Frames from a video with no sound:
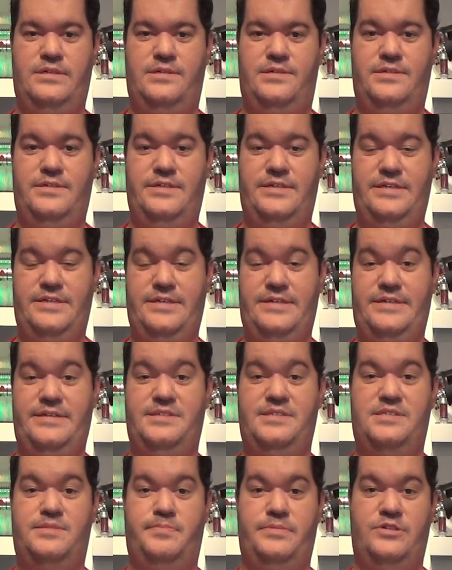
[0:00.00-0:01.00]
bell,
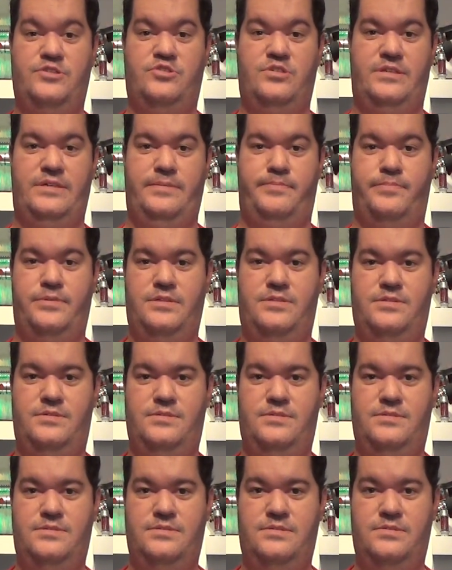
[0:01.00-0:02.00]
and smash the like
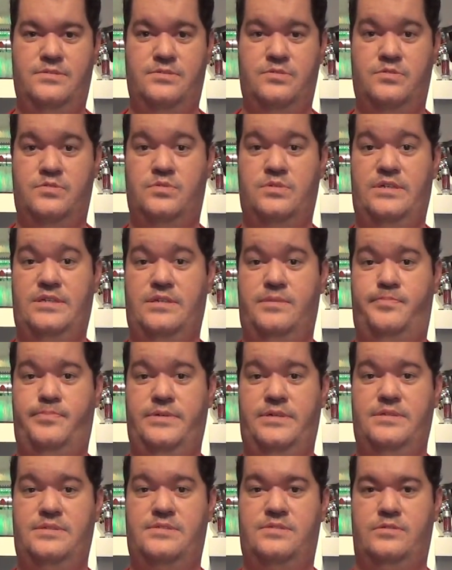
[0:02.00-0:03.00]
button to
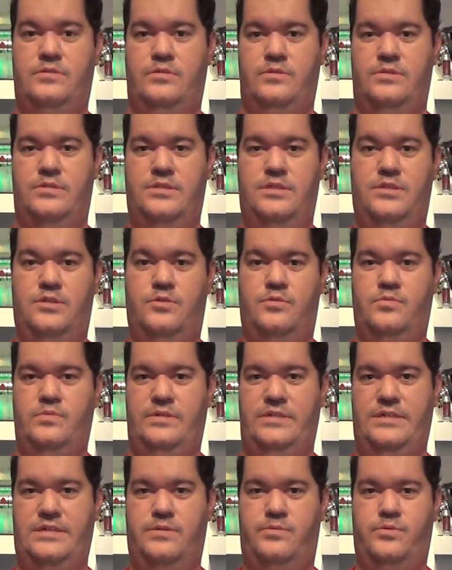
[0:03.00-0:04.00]
help us continue
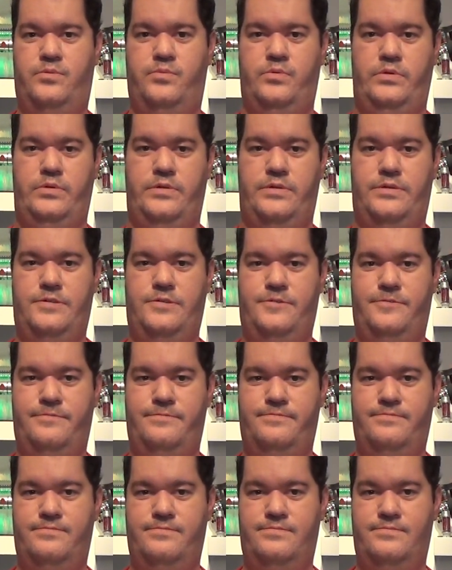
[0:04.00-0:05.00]
our work.
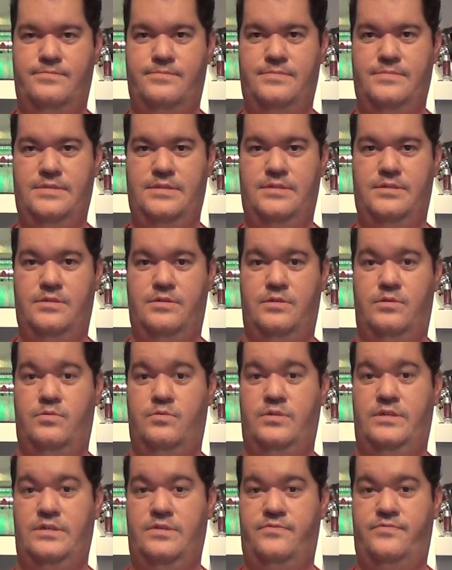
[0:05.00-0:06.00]

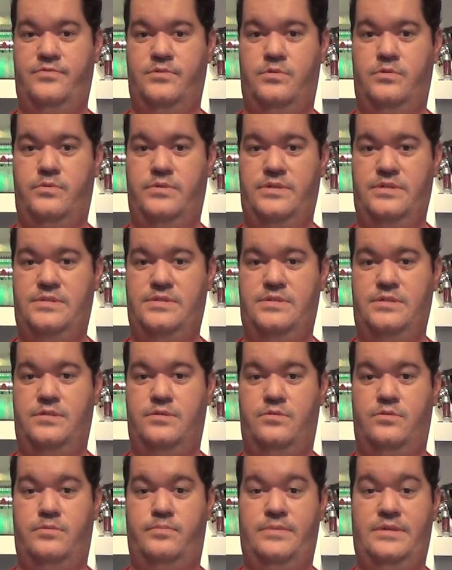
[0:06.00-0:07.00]
You can follow us
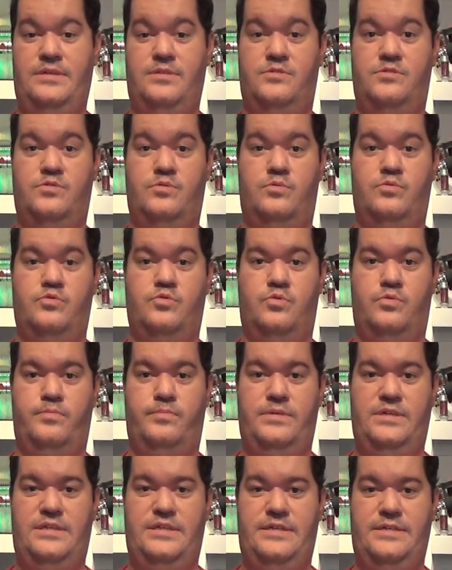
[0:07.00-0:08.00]
on the main social
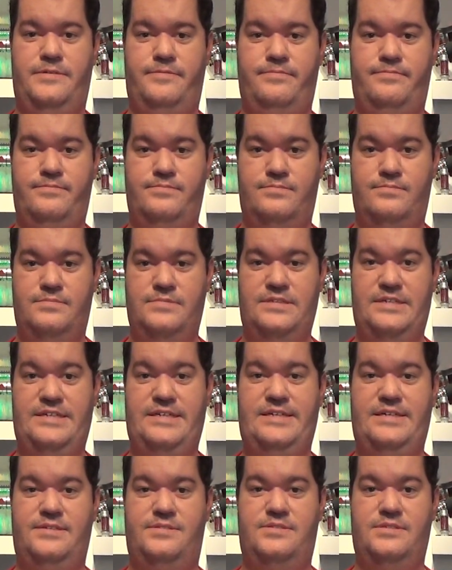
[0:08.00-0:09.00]
media
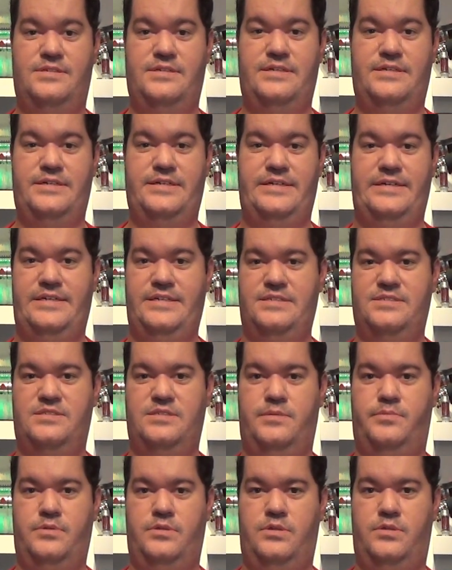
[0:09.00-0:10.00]
at
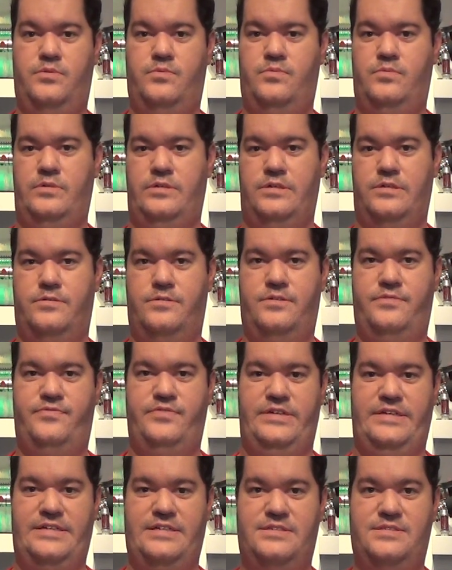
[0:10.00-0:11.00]
SW
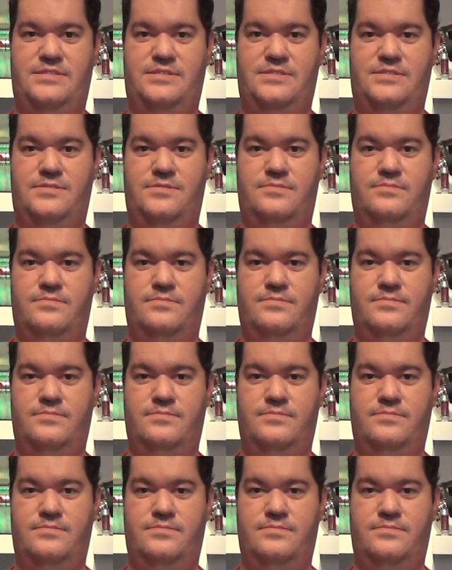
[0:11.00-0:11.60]
Artefacts.